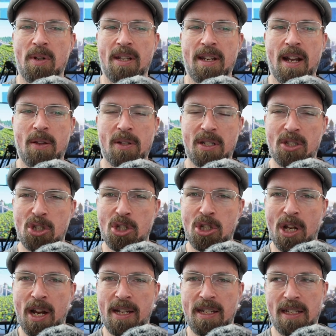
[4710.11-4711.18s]
and now that it's
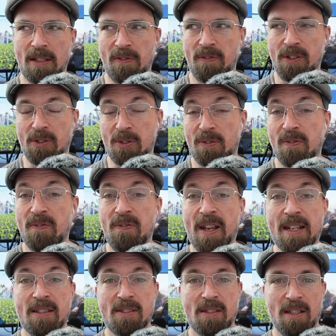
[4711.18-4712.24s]
shiny, it feels
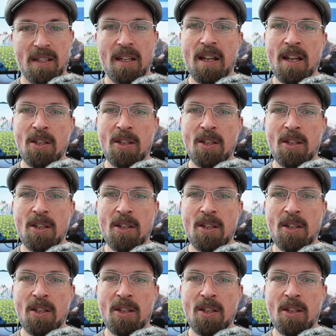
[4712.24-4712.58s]
fancy.